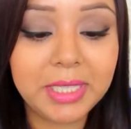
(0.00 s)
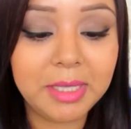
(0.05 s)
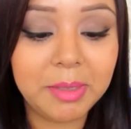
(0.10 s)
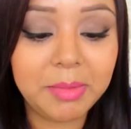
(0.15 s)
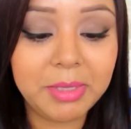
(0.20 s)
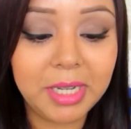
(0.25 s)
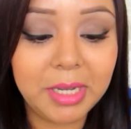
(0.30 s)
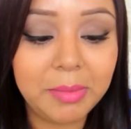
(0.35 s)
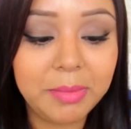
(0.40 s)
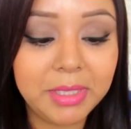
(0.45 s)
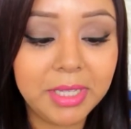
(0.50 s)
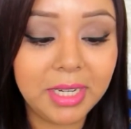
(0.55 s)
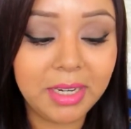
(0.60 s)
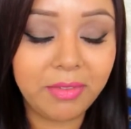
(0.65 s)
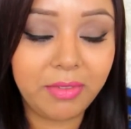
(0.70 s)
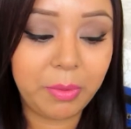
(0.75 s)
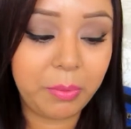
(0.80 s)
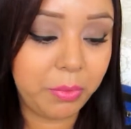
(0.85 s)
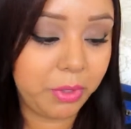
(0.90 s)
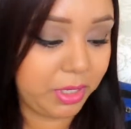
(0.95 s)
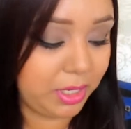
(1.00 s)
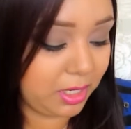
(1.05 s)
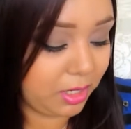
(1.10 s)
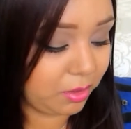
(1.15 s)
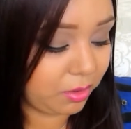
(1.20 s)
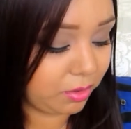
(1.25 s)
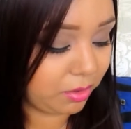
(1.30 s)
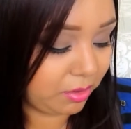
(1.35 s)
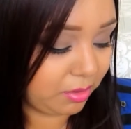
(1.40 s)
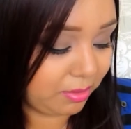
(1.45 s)
sometimes like if I'm
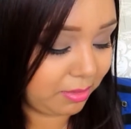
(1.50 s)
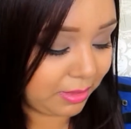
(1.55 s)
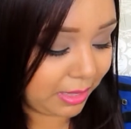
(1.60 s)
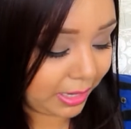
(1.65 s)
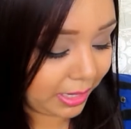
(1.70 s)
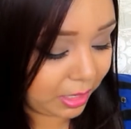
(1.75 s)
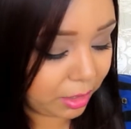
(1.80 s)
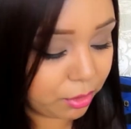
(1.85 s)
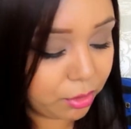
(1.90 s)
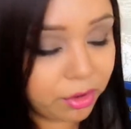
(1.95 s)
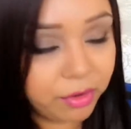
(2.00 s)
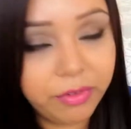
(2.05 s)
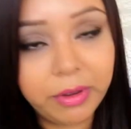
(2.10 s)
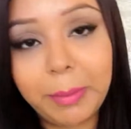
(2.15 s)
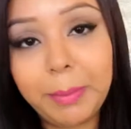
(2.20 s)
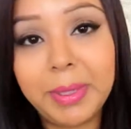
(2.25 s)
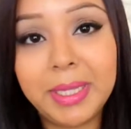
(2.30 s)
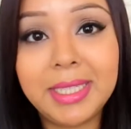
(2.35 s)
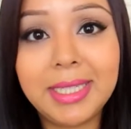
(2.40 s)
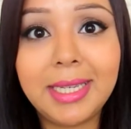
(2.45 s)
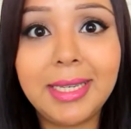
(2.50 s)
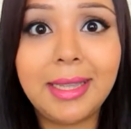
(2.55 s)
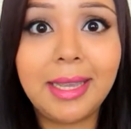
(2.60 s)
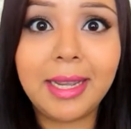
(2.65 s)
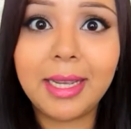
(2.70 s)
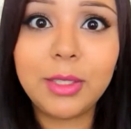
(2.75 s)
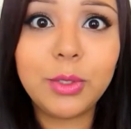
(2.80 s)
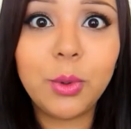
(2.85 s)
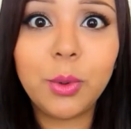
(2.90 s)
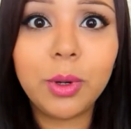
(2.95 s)
running late or if I'm busy, like
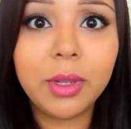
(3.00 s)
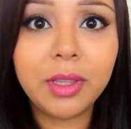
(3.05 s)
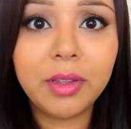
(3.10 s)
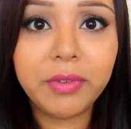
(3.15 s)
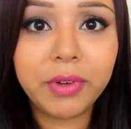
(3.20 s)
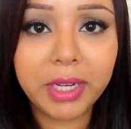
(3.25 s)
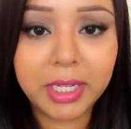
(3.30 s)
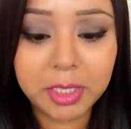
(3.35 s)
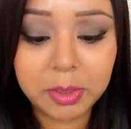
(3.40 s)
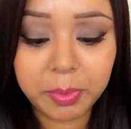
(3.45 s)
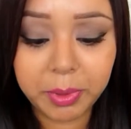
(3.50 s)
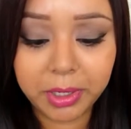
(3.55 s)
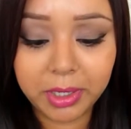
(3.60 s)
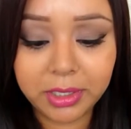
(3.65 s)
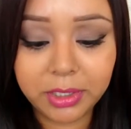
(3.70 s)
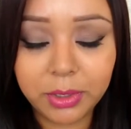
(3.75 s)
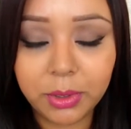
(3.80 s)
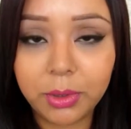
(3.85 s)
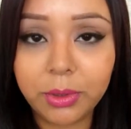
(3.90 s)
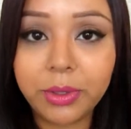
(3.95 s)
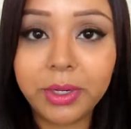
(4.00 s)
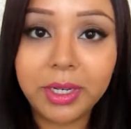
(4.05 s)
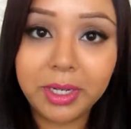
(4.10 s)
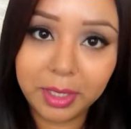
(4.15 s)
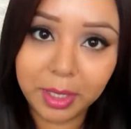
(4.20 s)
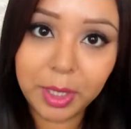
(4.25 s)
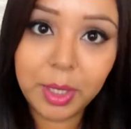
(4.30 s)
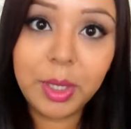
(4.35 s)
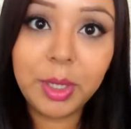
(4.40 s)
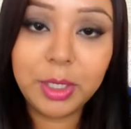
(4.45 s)
I totally forget to put on deodorant.
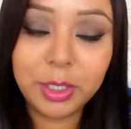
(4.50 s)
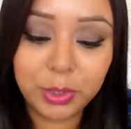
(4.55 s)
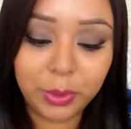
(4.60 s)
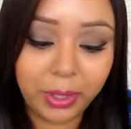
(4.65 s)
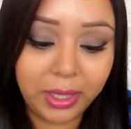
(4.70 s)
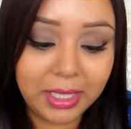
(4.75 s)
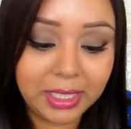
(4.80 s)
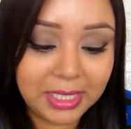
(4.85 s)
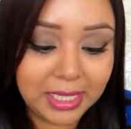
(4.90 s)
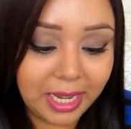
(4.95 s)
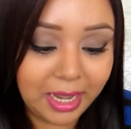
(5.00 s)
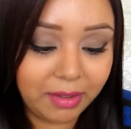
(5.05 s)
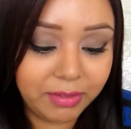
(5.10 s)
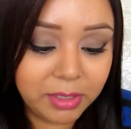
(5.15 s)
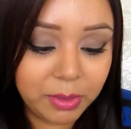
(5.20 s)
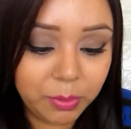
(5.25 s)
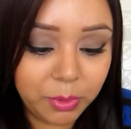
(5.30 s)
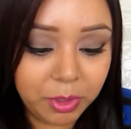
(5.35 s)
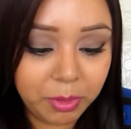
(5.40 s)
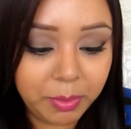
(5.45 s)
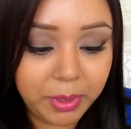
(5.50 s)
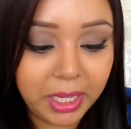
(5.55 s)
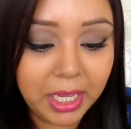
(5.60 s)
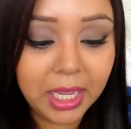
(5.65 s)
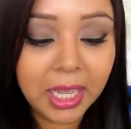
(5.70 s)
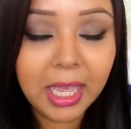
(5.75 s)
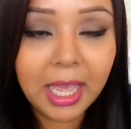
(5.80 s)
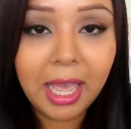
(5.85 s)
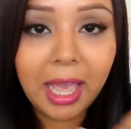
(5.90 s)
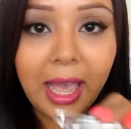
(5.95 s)
So at least I have some with me.
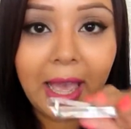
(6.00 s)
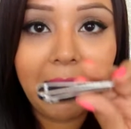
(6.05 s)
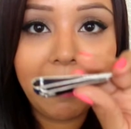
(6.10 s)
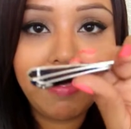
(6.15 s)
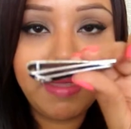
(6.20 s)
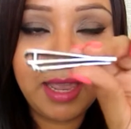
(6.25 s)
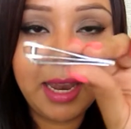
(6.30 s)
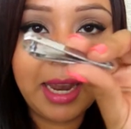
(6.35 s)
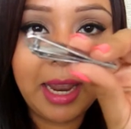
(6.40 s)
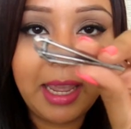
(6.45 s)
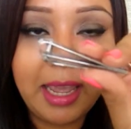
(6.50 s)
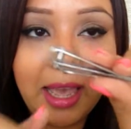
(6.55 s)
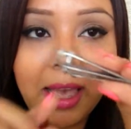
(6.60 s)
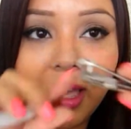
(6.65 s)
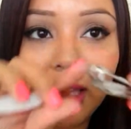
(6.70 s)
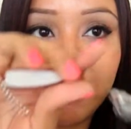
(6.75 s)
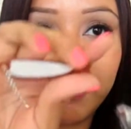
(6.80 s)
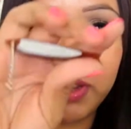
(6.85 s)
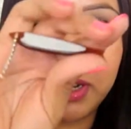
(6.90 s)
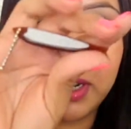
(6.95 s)
And then I have a